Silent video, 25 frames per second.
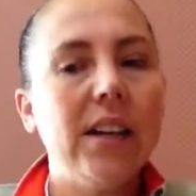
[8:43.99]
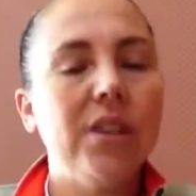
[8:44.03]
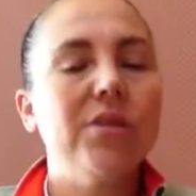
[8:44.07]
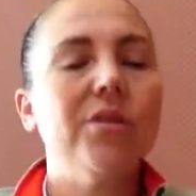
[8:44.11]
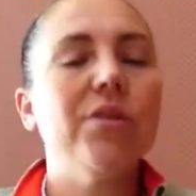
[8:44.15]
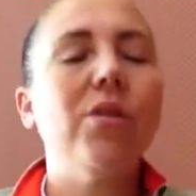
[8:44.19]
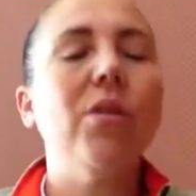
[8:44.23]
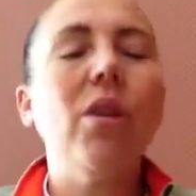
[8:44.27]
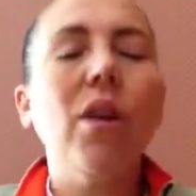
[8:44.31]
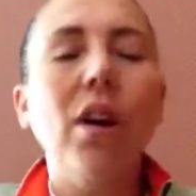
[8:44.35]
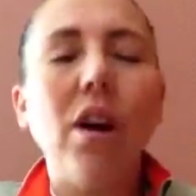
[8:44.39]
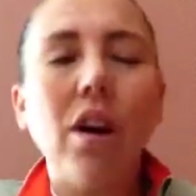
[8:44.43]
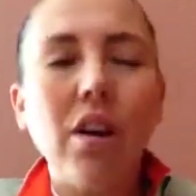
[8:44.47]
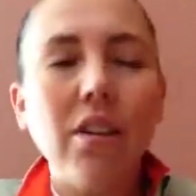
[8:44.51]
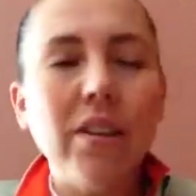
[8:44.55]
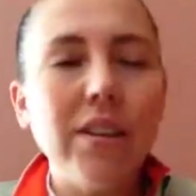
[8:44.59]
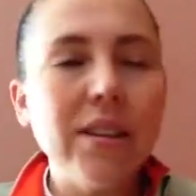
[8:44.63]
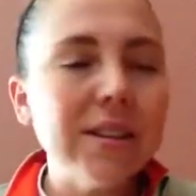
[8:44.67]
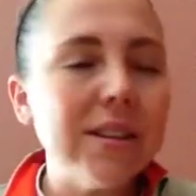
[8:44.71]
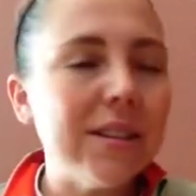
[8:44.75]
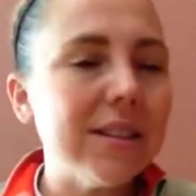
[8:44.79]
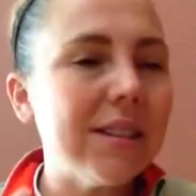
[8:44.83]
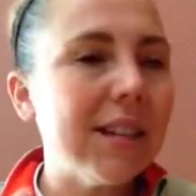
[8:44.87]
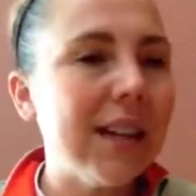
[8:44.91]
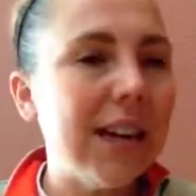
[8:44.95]
So all
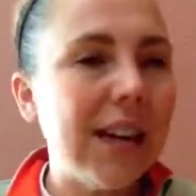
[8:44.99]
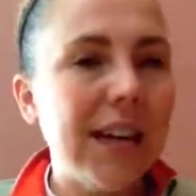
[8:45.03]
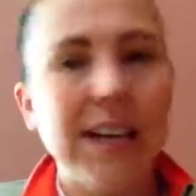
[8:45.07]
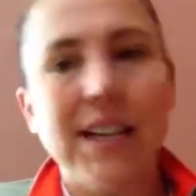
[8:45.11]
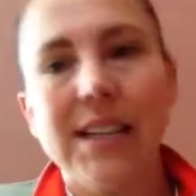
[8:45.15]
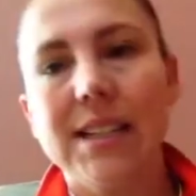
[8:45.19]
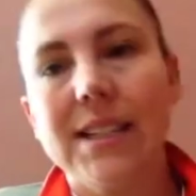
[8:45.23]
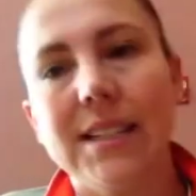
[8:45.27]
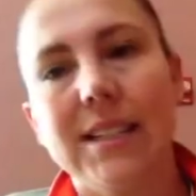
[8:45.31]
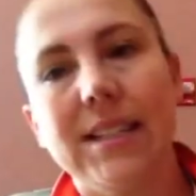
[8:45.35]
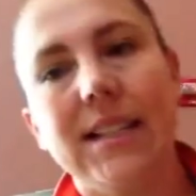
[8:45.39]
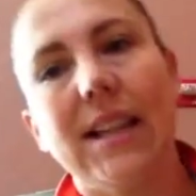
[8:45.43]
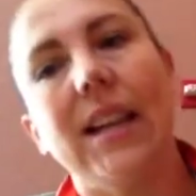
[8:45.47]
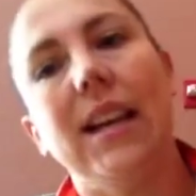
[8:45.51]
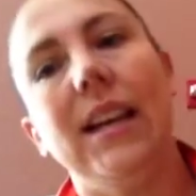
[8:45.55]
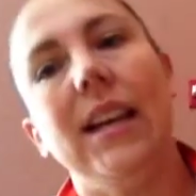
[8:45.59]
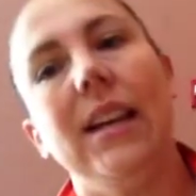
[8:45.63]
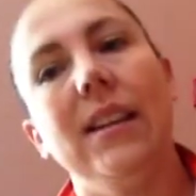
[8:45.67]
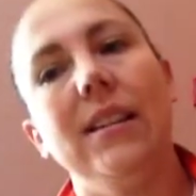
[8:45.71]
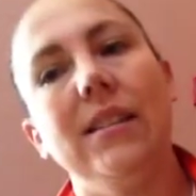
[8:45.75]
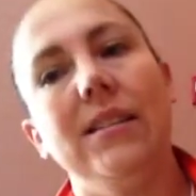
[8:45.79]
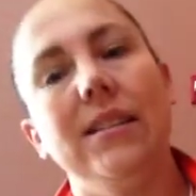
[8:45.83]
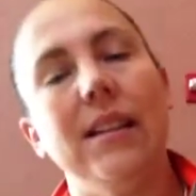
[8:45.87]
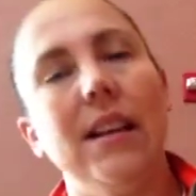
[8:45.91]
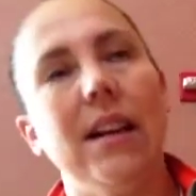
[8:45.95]
this slide is
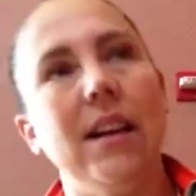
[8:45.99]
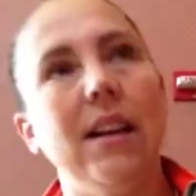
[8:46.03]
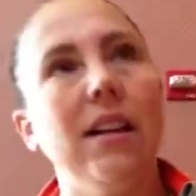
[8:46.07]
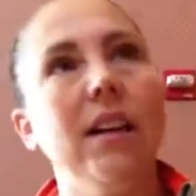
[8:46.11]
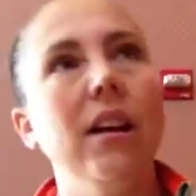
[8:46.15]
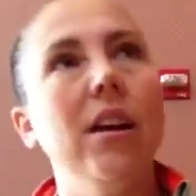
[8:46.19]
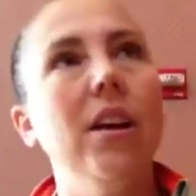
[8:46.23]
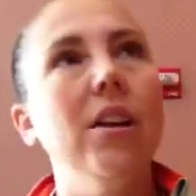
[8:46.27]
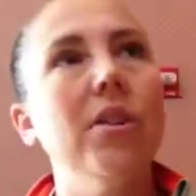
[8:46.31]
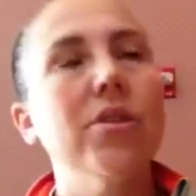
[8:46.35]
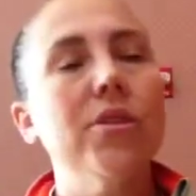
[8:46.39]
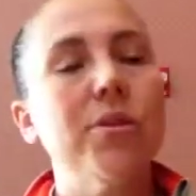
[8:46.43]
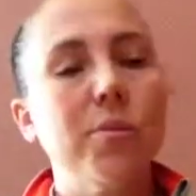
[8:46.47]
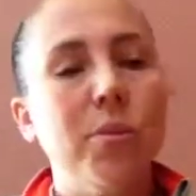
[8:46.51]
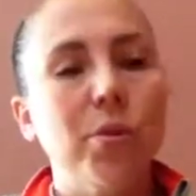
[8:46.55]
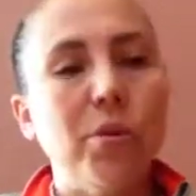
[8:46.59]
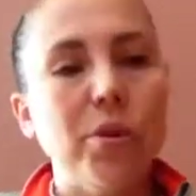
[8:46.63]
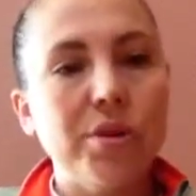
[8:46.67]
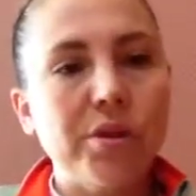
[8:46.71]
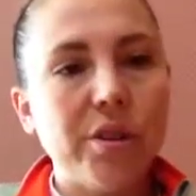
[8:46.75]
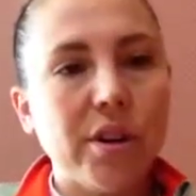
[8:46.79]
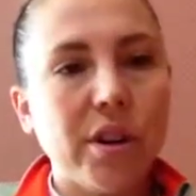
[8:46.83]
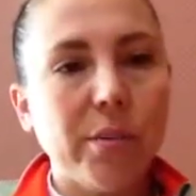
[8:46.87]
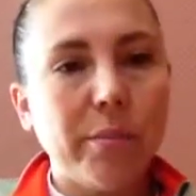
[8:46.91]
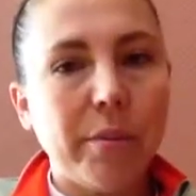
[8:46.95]
saying is that
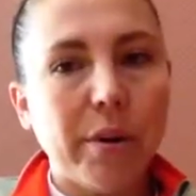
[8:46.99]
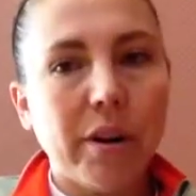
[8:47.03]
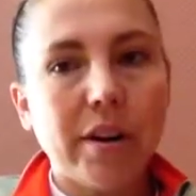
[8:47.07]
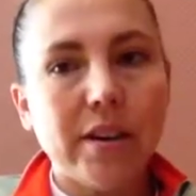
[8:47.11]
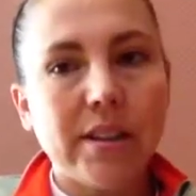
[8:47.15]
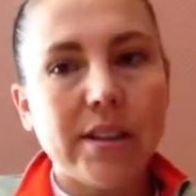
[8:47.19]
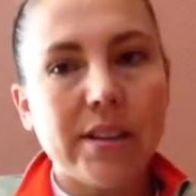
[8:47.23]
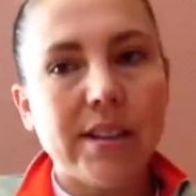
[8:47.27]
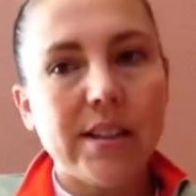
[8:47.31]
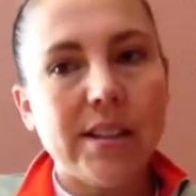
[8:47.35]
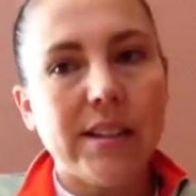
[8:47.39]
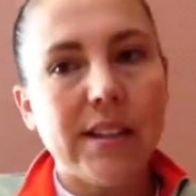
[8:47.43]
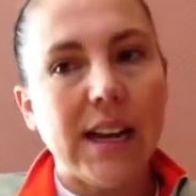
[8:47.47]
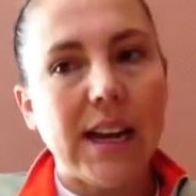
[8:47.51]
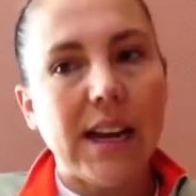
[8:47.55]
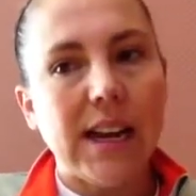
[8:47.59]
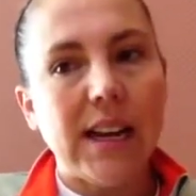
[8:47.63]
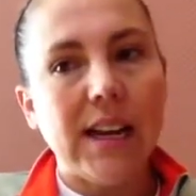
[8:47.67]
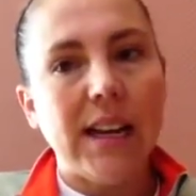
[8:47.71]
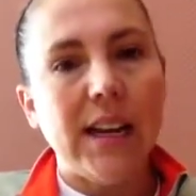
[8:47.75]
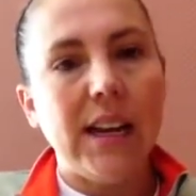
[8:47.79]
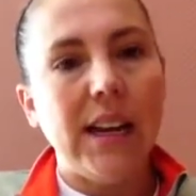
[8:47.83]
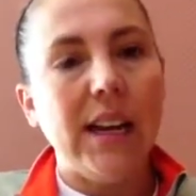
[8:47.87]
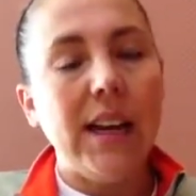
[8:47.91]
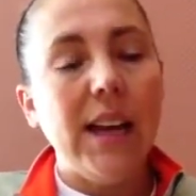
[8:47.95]
sports are a part of
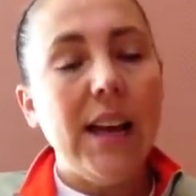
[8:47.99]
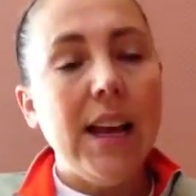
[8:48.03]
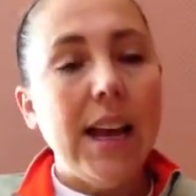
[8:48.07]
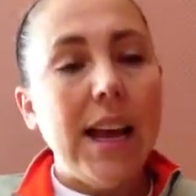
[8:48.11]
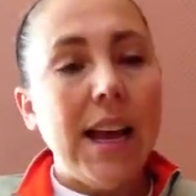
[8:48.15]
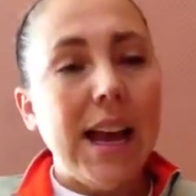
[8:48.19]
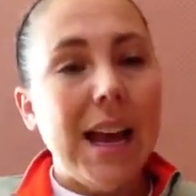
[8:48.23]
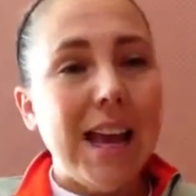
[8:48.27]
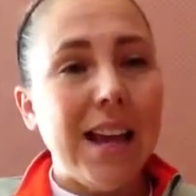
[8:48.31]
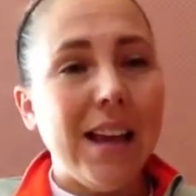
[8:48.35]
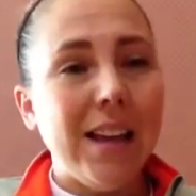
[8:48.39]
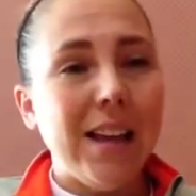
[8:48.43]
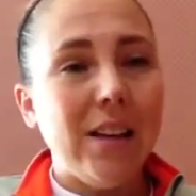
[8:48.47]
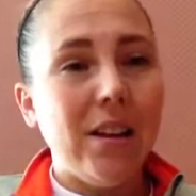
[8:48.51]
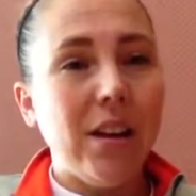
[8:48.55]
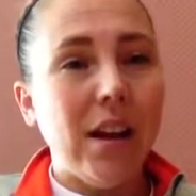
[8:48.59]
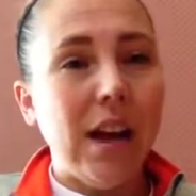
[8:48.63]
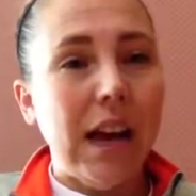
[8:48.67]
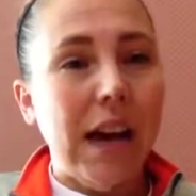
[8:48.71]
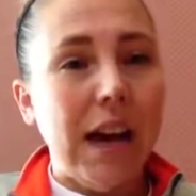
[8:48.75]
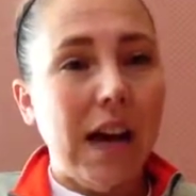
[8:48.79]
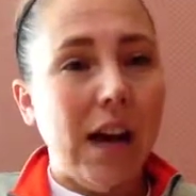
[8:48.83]
society, and